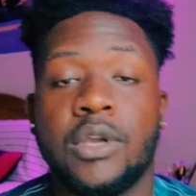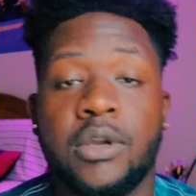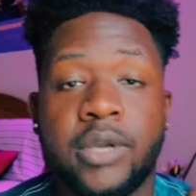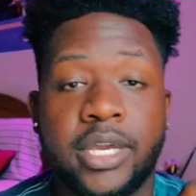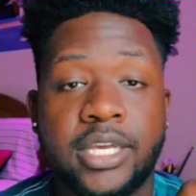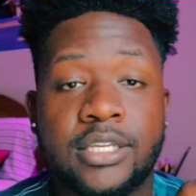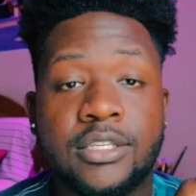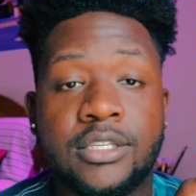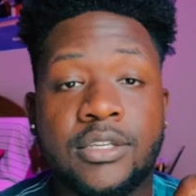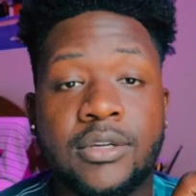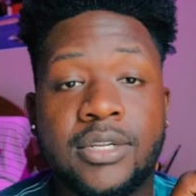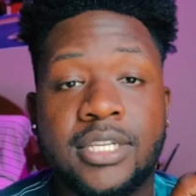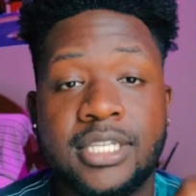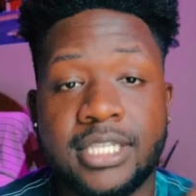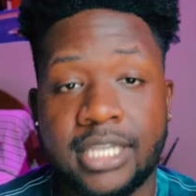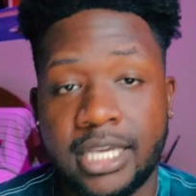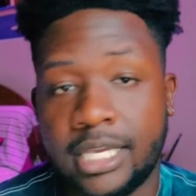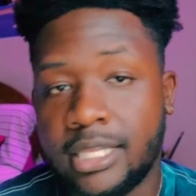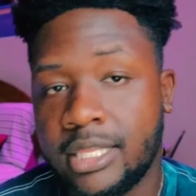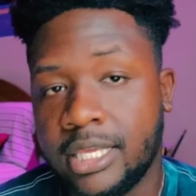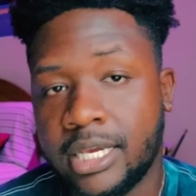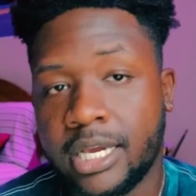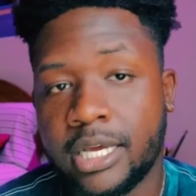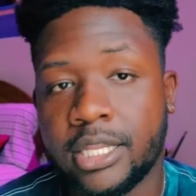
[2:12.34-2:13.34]
Okay, so the
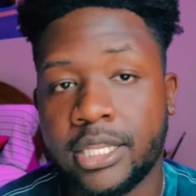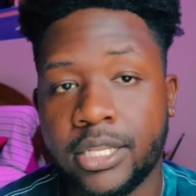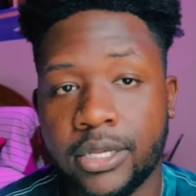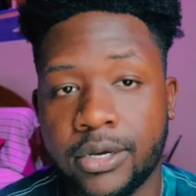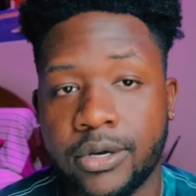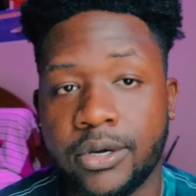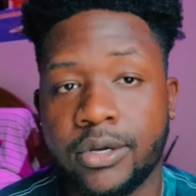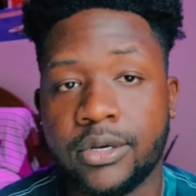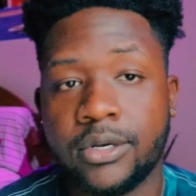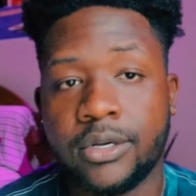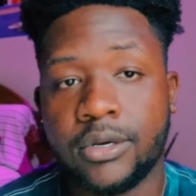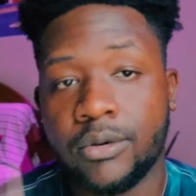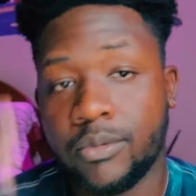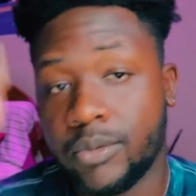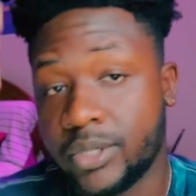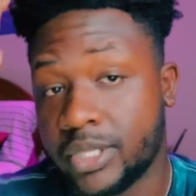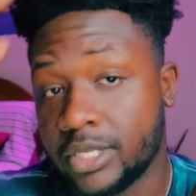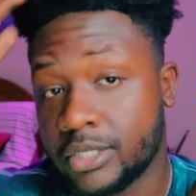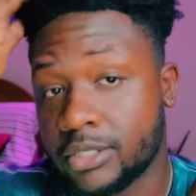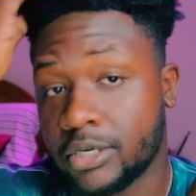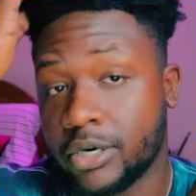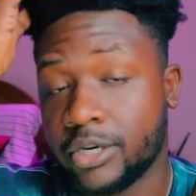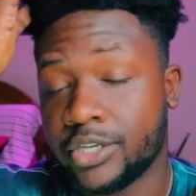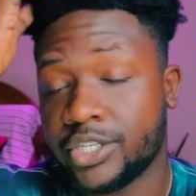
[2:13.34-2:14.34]
second thing I learned with
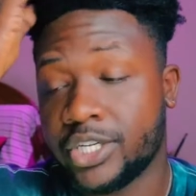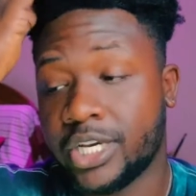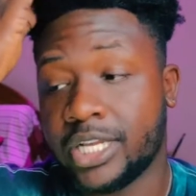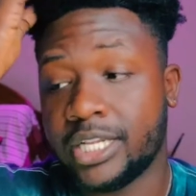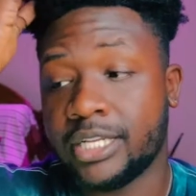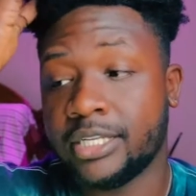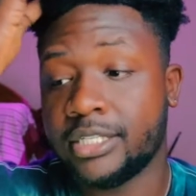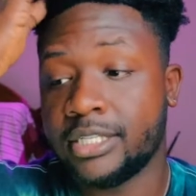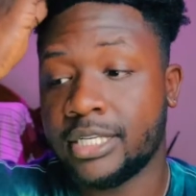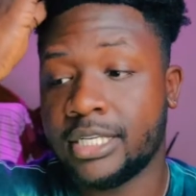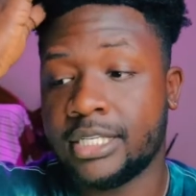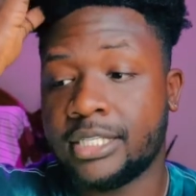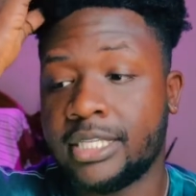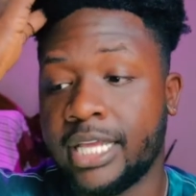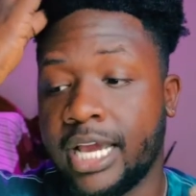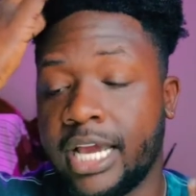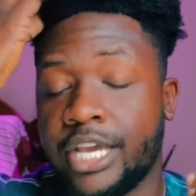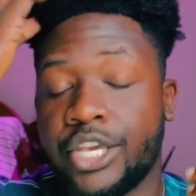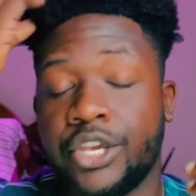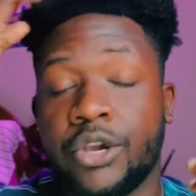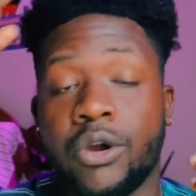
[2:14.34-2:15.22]
this art challenge is that